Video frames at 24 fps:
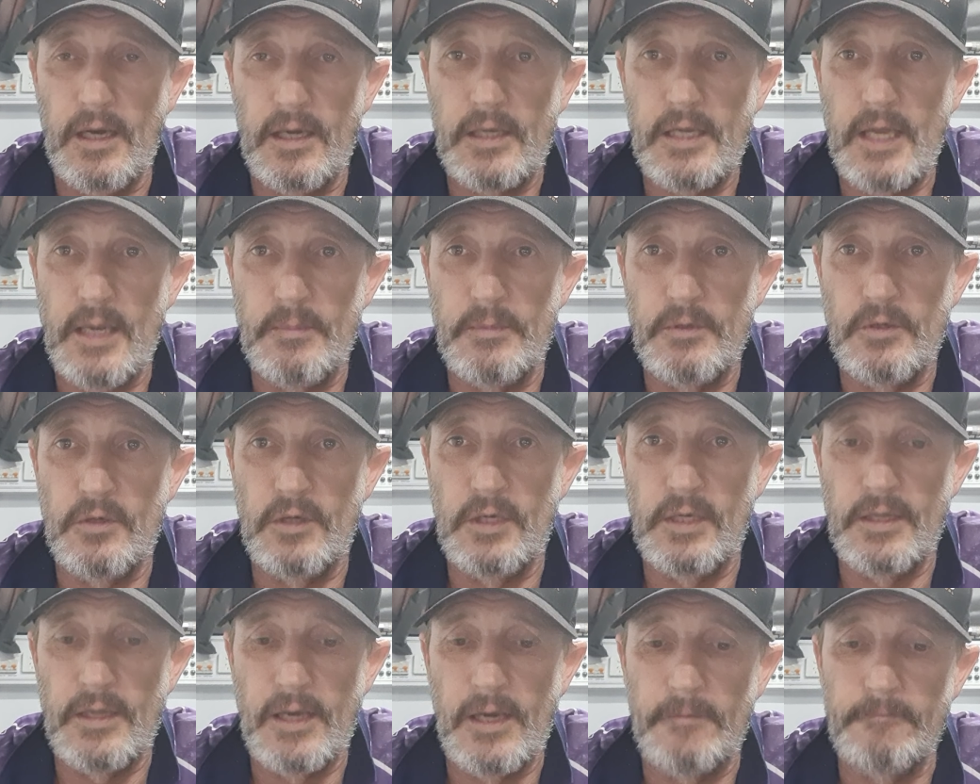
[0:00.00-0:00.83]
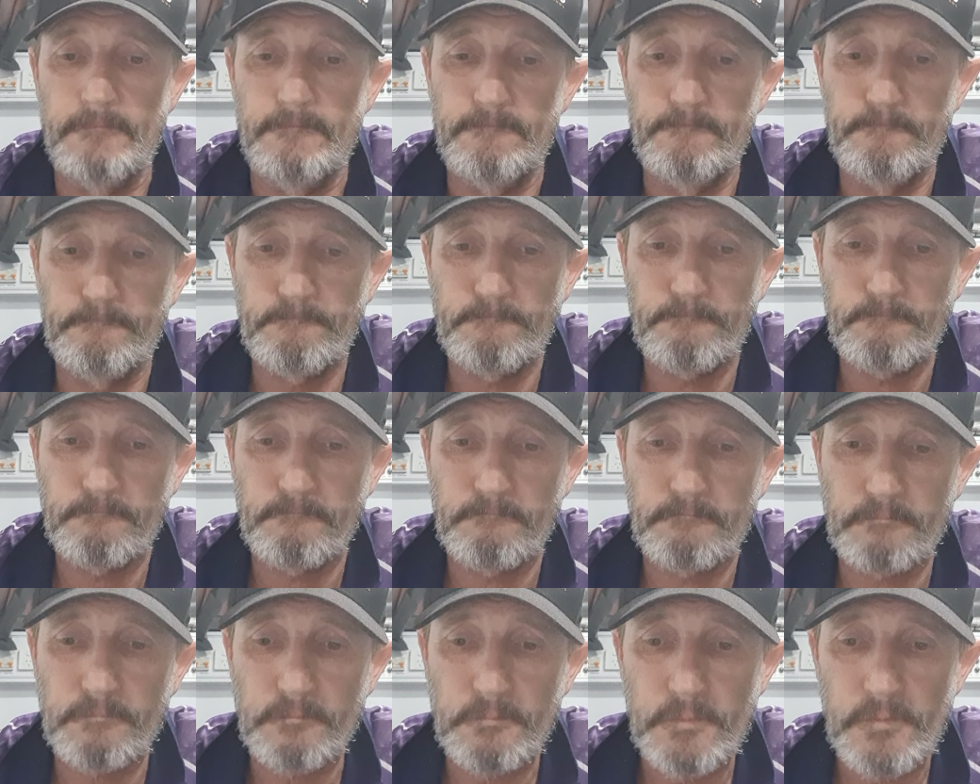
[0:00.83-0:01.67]
keep an eye on
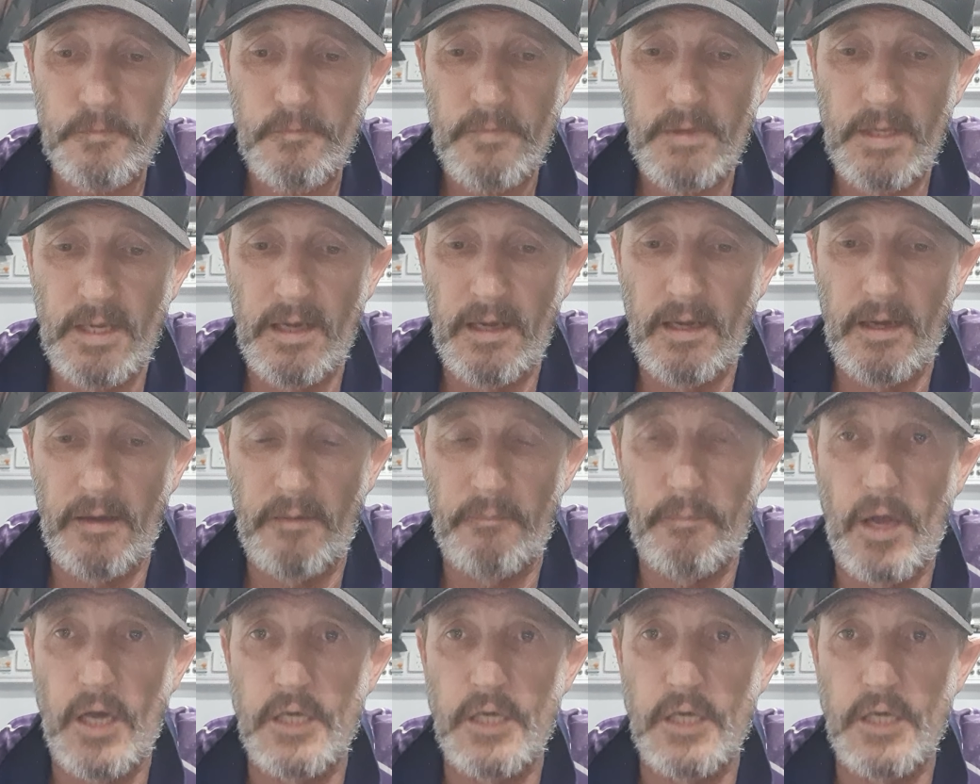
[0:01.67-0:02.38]
that.